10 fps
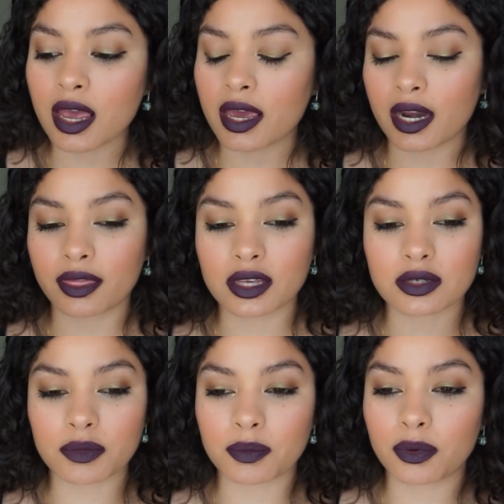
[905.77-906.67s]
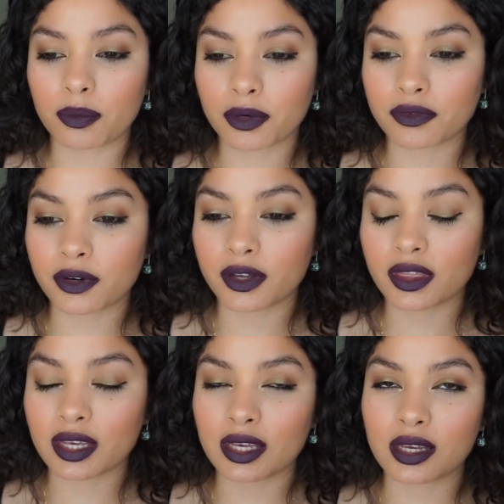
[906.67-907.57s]
and I think some people prefer
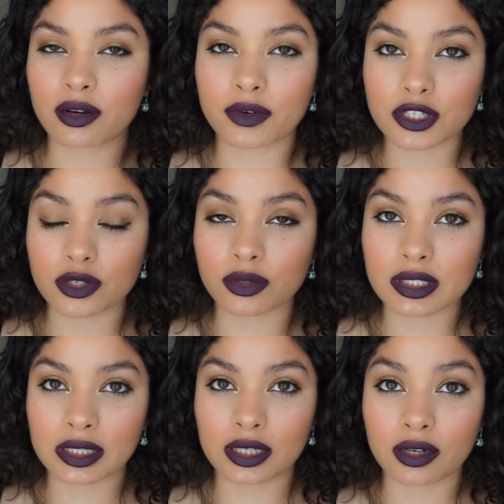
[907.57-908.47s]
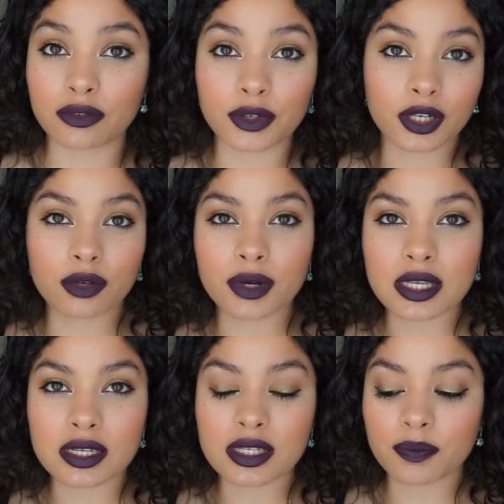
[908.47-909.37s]
the original Delina for good
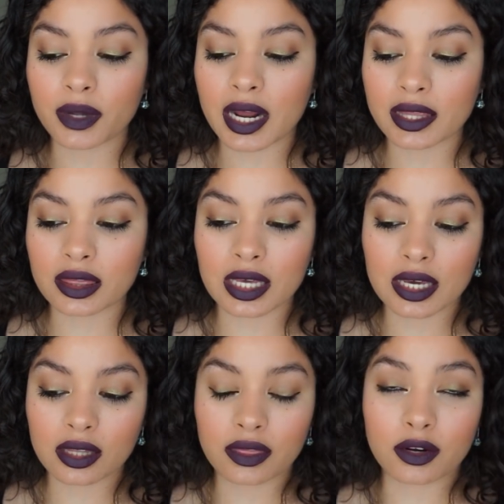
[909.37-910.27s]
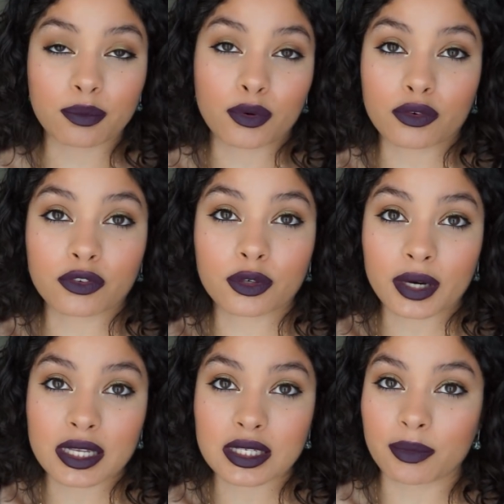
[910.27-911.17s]
reasons but I think they're both
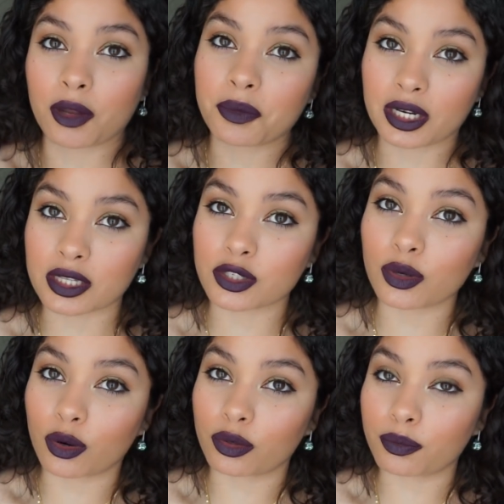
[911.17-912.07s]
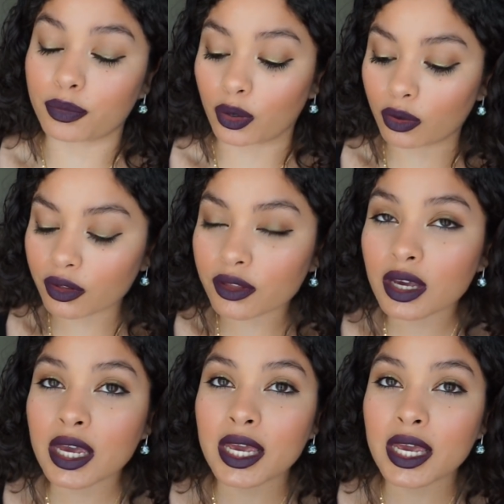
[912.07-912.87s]
great in my opinion to own both